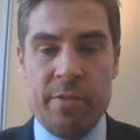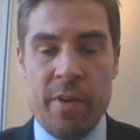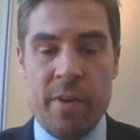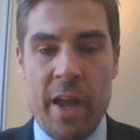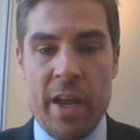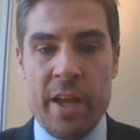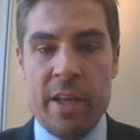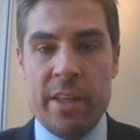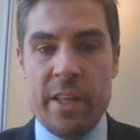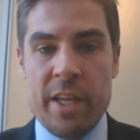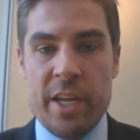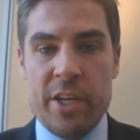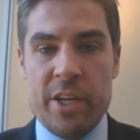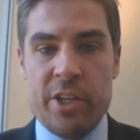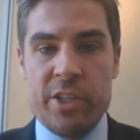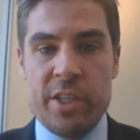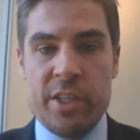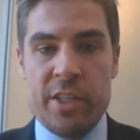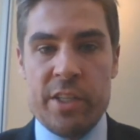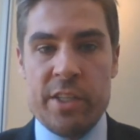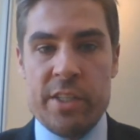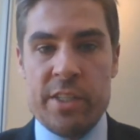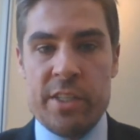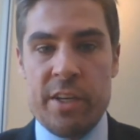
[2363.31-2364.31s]

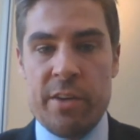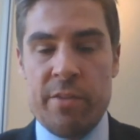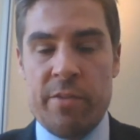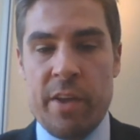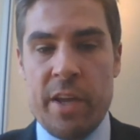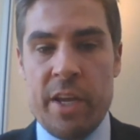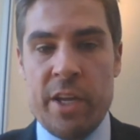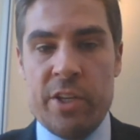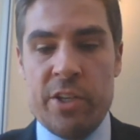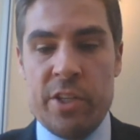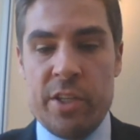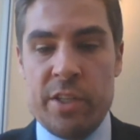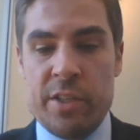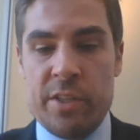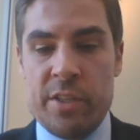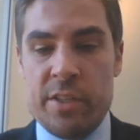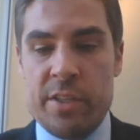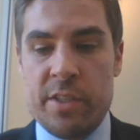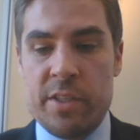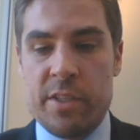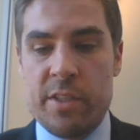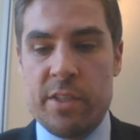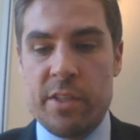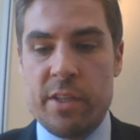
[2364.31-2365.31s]
violations and
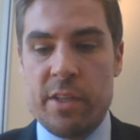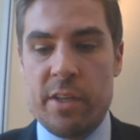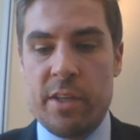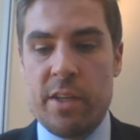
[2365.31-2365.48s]
evasions.